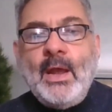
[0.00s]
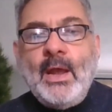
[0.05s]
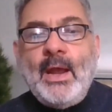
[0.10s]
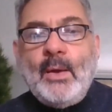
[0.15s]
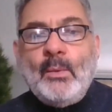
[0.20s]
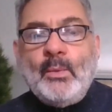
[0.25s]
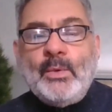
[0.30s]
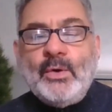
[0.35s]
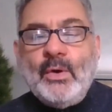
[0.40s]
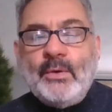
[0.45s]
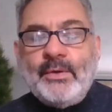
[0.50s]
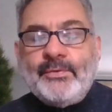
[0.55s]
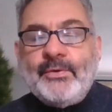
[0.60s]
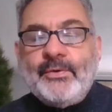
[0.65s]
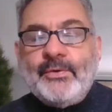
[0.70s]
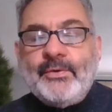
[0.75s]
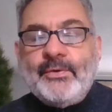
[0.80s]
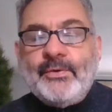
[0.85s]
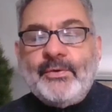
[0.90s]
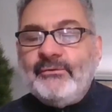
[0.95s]
And we know that
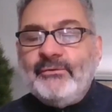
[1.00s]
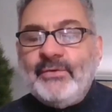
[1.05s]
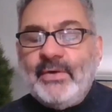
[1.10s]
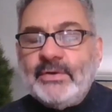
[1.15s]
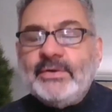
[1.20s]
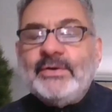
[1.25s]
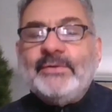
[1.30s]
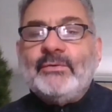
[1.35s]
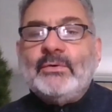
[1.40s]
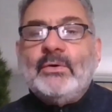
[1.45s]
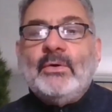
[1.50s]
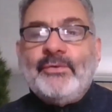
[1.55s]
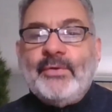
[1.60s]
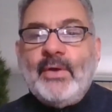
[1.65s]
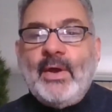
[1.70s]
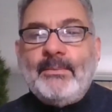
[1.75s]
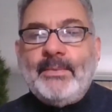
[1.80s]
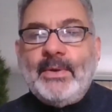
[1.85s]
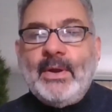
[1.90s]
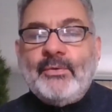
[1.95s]
they're having a very difficult
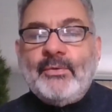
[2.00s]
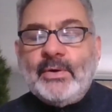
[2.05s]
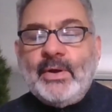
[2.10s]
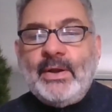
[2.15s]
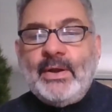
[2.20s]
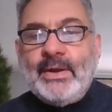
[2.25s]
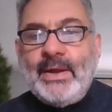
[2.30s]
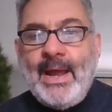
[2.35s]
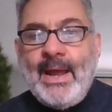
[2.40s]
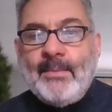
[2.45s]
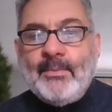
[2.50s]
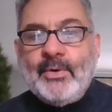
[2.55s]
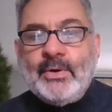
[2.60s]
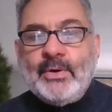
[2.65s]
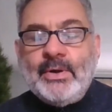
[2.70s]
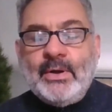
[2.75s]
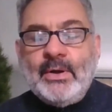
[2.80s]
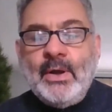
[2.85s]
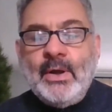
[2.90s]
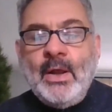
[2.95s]
time now. They're getting hammered,
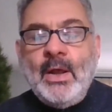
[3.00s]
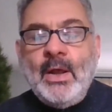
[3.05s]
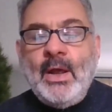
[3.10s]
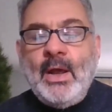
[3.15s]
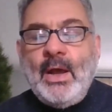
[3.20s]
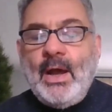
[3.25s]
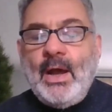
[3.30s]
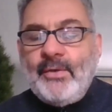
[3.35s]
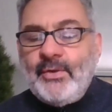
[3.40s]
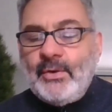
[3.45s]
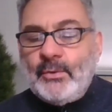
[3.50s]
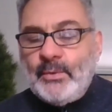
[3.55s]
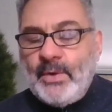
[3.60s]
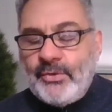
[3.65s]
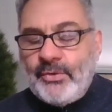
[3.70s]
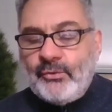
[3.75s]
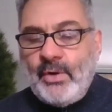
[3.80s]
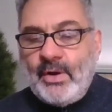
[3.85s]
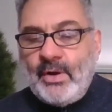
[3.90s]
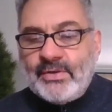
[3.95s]
and I think
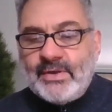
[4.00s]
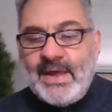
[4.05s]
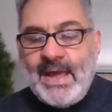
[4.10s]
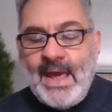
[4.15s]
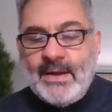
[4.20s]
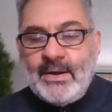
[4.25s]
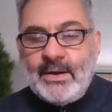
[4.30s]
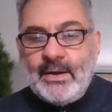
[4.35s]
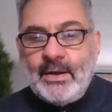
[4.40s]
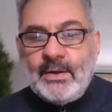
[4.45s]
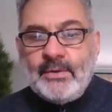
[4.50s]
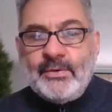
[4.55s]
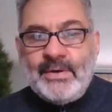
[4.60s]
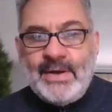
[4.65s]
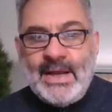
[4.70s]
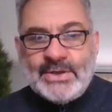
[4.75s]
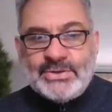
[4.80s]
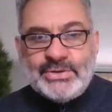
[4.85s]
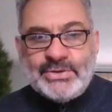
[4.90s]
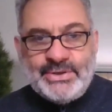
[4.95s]
Restaurants Canada, the
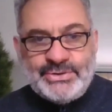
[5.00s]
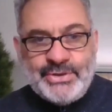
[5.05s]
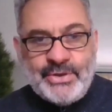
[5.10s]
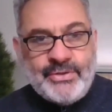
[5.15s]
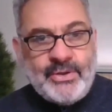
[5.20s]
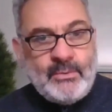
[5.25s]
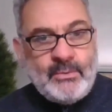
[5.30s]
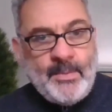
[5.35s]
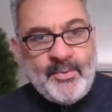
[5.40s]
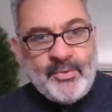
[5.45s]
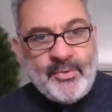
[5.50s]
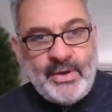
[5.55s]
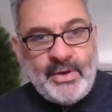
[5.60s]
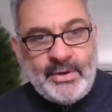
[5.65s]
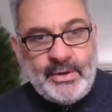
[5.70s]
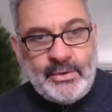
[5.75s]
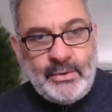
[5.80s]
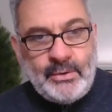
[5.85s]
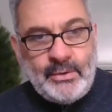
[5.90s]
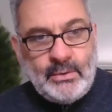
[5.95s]
national agency
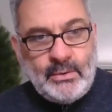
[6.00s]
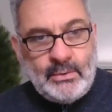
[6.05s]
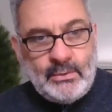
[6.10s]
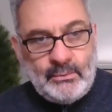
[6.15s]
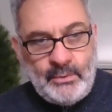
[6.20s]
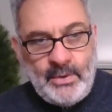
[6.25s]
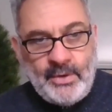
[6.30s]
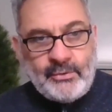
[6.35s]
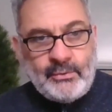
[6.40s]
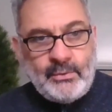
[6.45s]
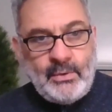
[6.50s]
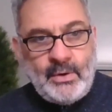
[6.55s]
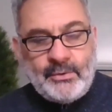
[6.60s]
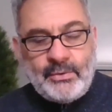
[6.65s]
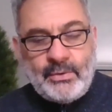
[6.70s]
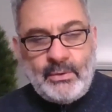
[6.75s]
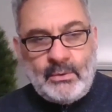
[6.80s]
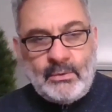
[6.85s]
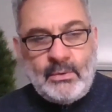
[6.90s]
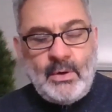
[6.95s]
representing
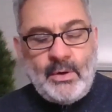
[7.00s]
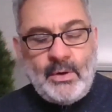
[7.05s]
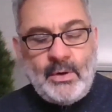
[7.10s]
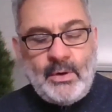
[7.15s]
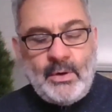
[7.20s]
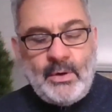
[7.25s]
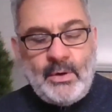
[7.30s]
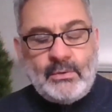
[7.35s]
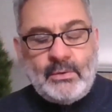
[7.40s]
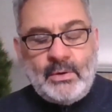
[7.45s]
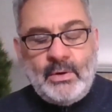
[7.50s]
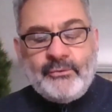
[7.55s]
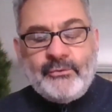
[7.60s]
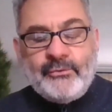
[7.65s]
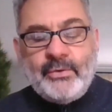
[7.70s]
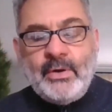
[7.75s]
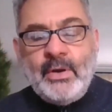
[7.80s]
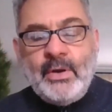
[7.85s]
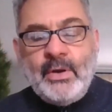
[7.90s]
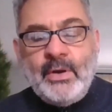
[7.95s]
restaurants across the
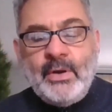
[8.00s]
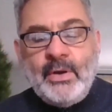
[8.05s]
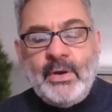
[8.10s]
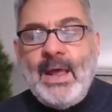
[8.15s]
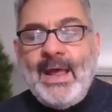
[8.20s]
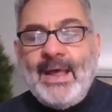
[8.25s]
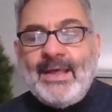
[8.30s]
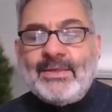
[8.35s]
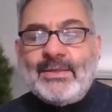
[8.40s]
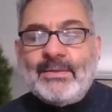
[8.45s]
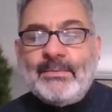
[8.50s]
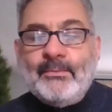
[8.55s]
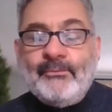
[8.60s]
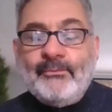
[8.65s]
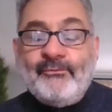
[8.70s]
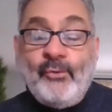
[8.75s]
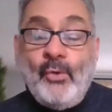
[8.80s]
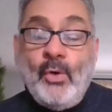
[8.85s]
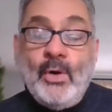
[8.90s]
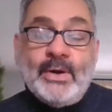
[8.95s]
country, has
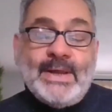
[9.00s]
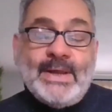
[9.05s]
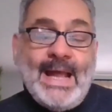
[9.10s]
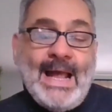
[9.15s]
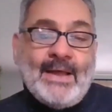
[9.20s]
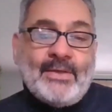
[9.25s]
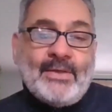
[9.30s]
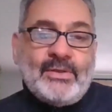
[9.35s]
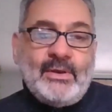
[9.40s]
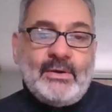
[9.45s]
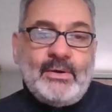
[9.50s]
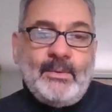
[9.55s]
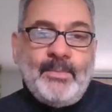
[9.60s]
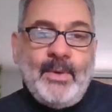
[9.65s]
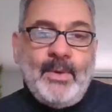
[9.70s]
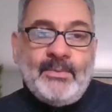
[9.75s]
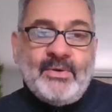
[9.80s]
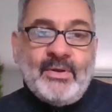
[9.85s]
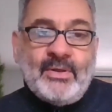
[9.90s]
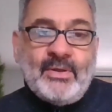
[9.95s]
forecast that
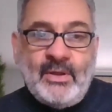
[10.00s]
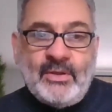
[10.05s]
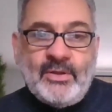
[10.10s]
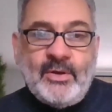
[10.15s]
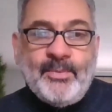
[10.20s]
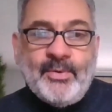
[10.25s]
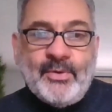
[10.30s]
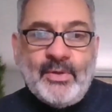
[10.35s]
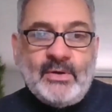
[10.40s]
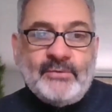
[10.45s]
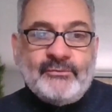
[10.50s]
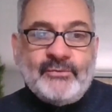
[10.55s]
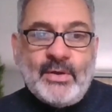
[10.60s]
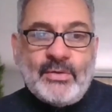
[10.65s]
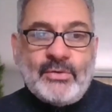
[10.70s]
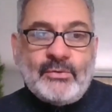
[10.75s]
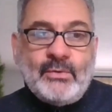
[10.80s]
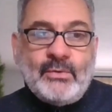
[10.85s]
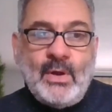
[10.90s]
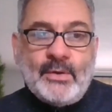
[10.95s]
up to 60% of
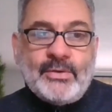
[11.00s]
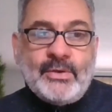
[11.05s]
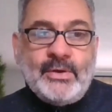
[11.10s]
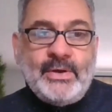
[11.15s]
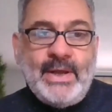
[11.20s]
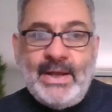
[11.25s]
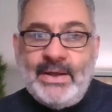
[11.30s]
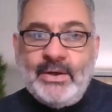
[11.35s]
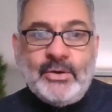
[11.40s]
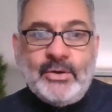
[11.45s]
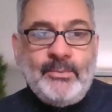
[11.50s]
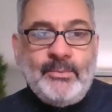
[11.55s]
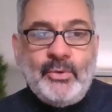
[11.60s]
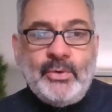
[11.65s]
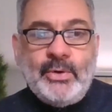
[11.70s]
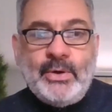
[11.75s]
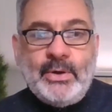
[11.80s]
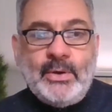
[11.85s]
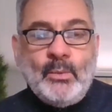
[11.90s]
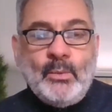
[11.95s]
restaurants in any
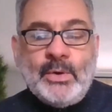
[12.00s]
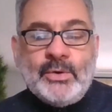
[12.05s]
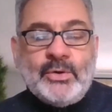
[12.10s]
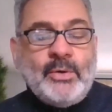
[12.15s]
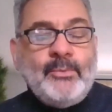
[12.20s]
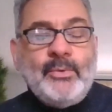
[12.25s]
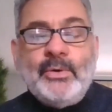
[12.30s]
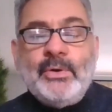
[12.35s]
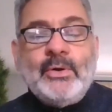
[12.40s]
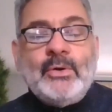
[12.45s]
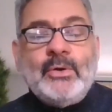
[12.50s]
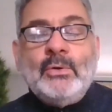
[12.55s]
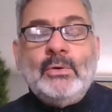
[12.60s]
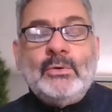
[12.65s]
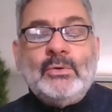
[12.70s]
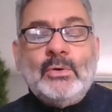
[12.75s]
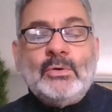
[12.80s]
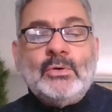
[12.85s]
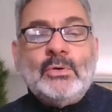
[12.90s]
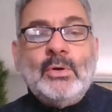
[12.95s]
community, one community, could
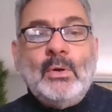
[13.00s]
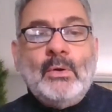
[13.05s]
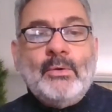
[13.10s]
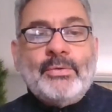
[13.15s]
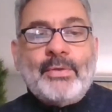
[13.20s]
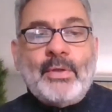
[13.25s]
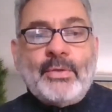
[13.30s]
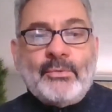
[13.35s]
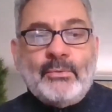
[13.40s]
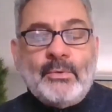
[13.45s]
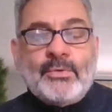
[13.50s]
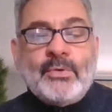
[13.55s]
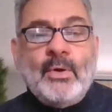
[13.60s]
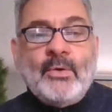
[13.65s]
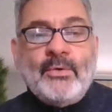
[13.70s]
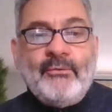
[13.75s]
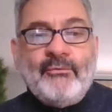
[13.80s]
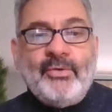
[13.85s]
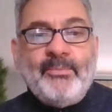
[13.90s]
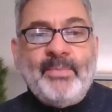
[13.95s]
close as a
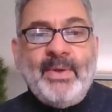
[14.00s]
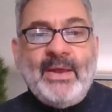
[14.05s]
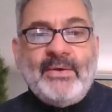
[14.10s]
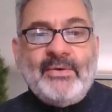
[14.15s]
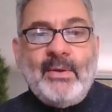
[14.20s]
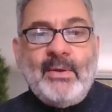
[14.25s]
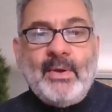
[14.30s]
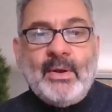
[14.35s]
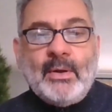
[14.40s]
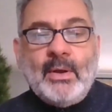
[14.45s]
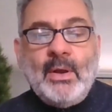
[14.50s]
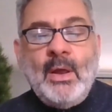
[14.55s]
result of the pandemic.